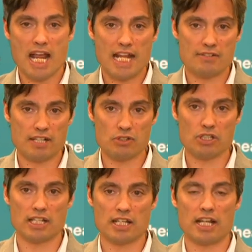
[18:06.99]
It's
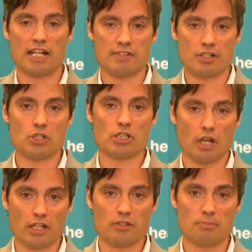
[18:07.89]
actually a, it's actually
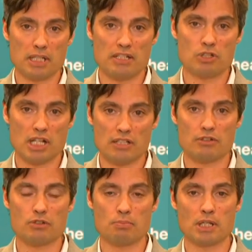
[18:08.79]
going to be a
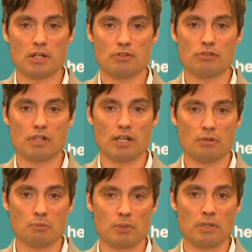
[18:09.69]
challenge because
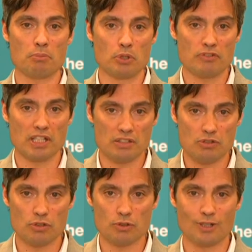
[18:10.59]
uh, we're moving
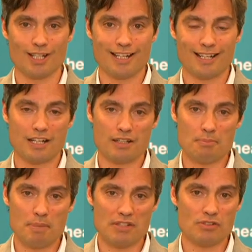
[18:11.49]
into uh,
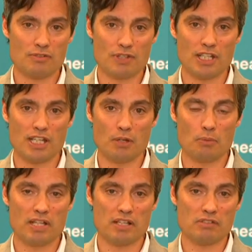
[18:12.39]
the months of the year
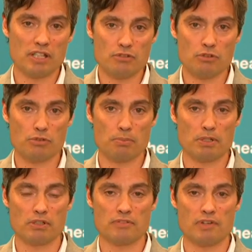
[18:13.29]
where there's less
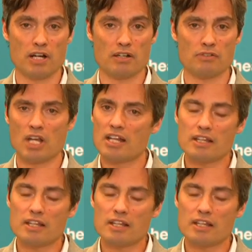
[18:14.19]
respiratory virus.